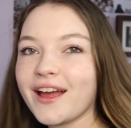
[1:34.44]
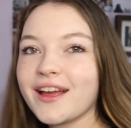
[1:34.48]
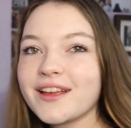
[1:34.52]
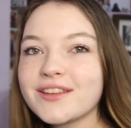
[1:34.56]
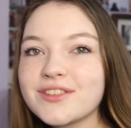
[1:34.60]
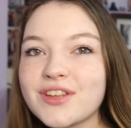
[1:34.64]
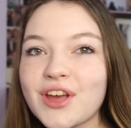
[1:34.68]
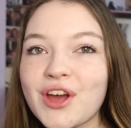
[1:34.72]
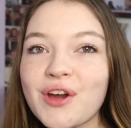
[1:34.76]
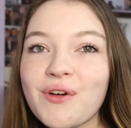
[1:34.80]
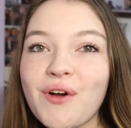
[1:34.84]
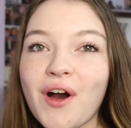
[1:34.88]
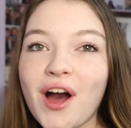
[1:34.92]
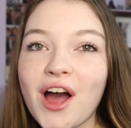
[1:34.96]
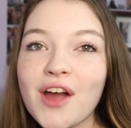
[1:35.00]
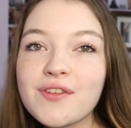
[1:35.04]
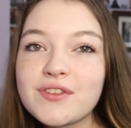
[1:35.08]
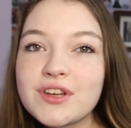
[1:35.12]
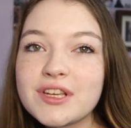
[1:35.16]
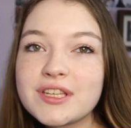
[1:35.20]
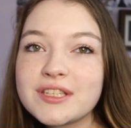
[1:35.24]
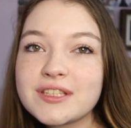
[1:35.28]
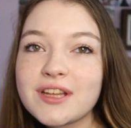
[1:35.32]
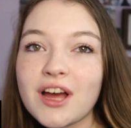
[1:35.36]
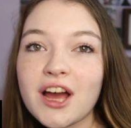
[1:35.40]
So I've
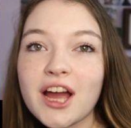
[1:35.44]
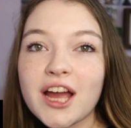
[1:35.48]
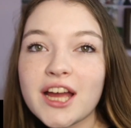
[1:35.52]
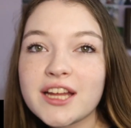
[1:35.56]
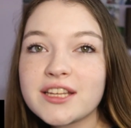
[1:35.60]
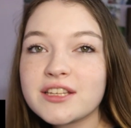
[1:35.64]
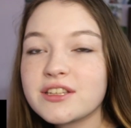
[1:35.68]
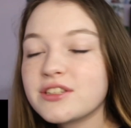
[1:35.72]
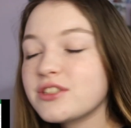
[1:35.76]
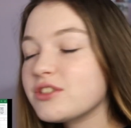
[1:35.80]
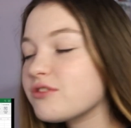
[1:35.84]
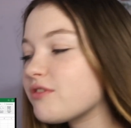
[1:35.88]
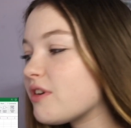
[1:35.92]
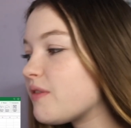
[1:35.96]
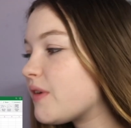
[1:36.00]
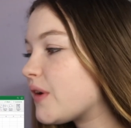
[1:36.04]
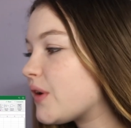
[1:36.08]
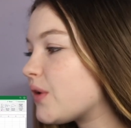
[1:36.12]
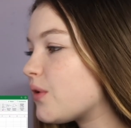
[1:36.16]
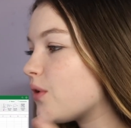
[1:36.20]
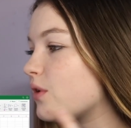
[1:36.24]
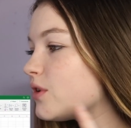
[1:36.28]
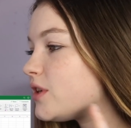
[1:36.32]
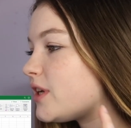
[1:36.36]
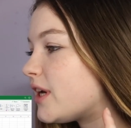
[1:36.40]
just started screen
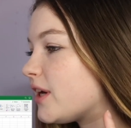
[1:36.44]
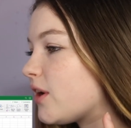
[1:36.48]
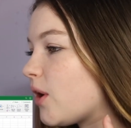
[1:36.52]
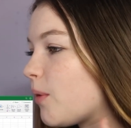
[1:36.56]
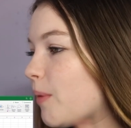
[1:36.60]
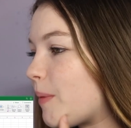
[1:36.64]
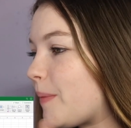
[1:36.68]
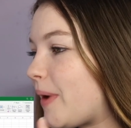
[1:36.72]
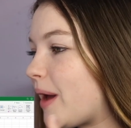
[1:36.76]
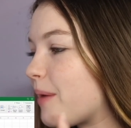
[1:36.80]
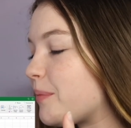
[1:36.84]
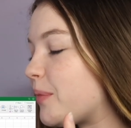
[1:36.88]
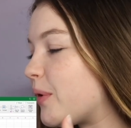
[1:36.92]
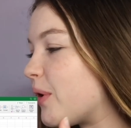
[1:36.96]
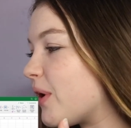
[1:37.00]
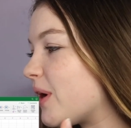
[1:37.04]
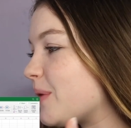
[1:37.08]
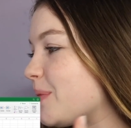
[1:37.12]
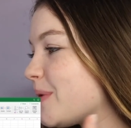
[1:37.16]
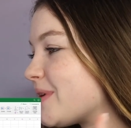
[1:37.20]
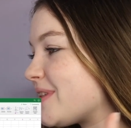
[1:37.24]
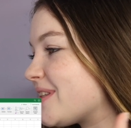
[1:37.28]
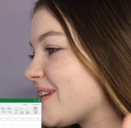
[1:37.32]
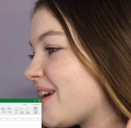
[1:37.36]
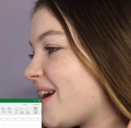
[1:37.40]
recording on my
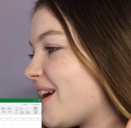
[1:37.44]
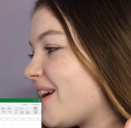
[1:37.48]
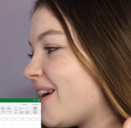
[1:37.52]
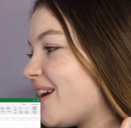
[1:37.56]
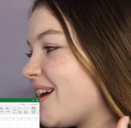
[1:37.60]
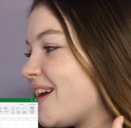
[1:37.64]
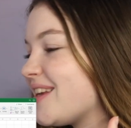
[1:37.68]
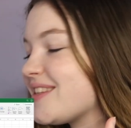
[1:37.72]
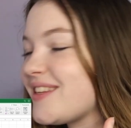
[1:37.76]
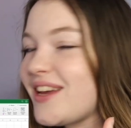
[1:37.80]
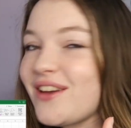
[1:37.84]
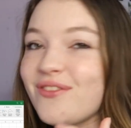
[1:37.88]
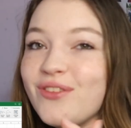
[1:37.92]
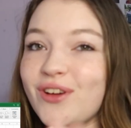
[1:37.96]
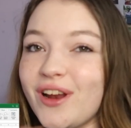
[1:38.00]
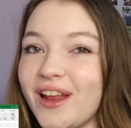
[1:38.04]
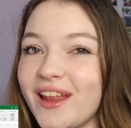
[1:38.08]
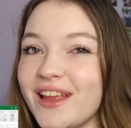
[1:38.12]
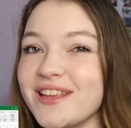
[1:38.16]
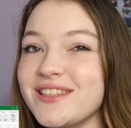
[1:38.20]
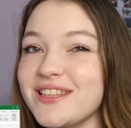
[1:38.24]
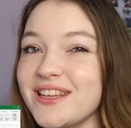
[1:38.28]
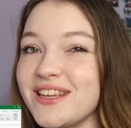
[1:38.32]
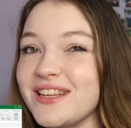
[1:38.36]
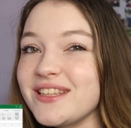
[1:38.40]
MacBook because I feel like
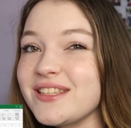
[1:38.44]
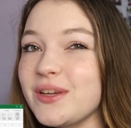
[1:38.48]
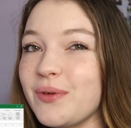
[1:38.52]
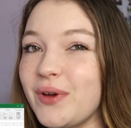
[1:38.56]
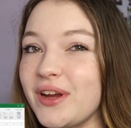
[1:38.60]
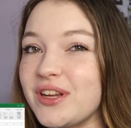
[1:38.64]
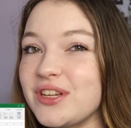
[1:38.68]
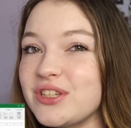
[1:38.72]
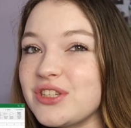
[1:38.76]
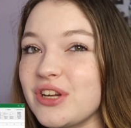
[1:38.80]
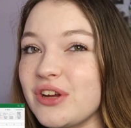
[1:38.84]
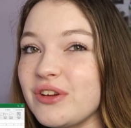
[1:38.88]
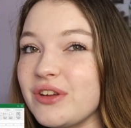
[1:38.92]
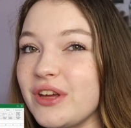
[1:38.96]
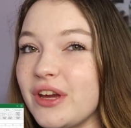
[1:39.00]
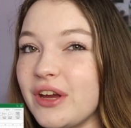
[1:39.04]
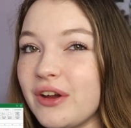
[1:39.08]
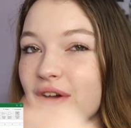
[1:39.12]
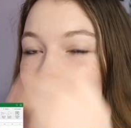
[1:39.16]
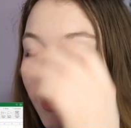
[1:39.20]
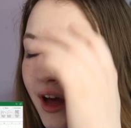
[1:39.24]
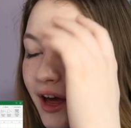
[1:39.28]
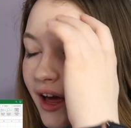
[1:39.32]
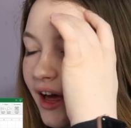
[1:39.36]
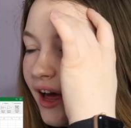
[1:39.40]
that's an easier way to show
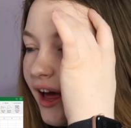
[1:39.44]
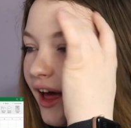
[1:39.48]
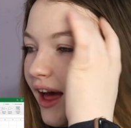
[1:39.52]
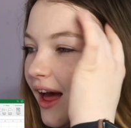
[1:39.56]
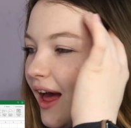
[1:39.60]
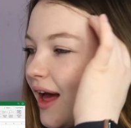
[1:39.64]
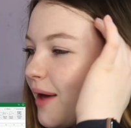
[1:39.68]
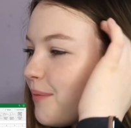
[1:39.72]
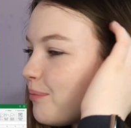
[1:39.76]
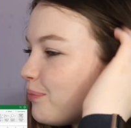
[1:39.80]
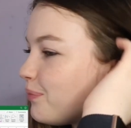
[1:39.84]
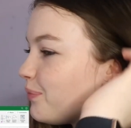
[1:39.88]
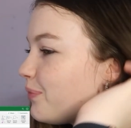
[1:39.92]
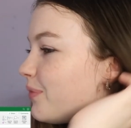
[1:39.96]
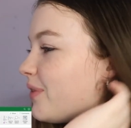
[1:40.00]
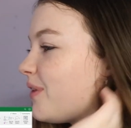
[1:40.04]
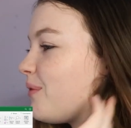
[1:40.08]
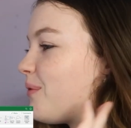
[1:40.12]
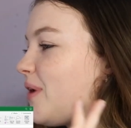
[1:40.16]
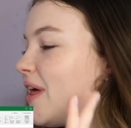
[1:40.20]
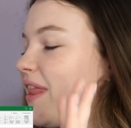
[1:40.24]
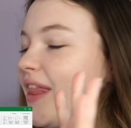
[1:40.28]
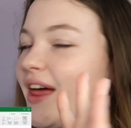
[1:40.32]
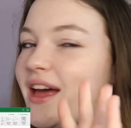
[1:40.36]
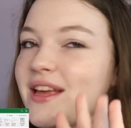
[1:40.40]
you,
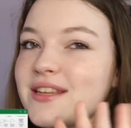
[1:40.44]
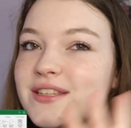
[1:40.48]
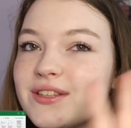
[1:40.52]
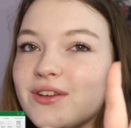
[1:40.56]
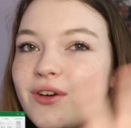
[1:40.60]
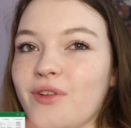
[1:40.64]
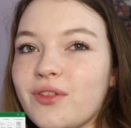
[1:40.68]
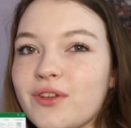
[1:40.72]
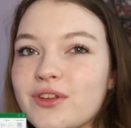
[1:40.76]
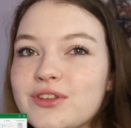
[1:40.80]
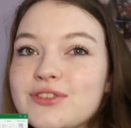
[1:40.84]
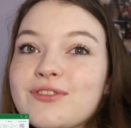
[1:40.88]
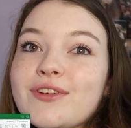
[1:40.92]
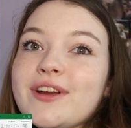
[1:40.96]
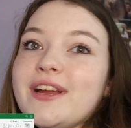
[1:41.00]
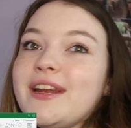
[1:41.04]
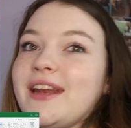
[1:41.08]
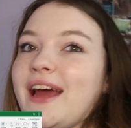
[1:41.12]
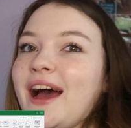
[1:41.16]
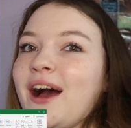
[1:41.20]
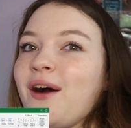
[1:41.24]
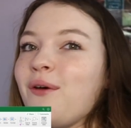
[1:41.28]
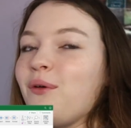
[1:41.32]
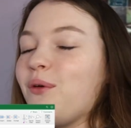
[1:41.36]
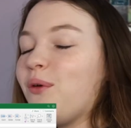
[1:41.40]
whether that's on the screen
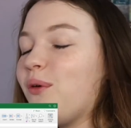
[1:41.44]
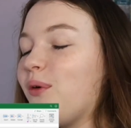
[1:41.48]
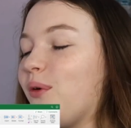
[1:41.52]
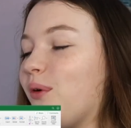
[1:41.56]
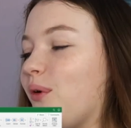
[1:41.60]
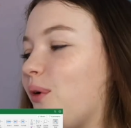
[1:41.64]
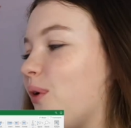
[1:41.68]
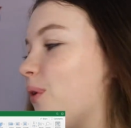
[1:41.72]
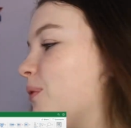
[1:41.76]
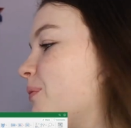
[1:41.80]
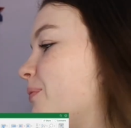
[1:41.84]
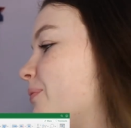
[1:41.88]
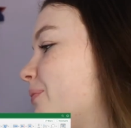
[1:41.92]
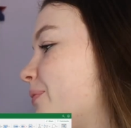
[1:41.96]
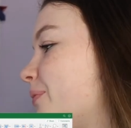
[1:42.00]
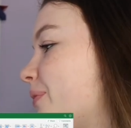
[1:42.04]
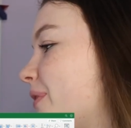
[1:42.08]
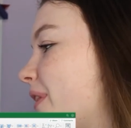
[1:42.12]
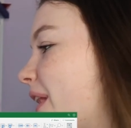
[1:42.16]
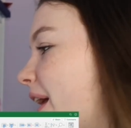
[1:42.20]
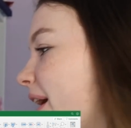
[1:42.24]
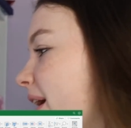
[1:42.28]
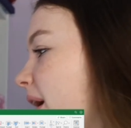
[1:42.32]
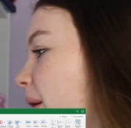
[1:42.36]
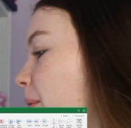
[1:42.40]
now or
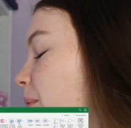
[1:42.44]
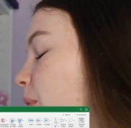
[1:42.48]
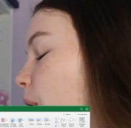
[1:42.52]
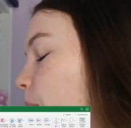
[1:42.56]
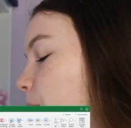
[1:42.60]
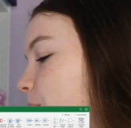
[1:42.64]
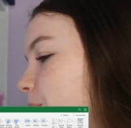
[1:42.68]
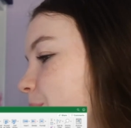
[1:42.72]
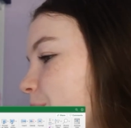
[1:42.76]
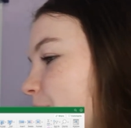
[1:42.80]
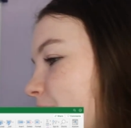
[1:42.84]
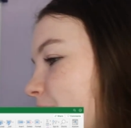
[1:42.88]
like popped up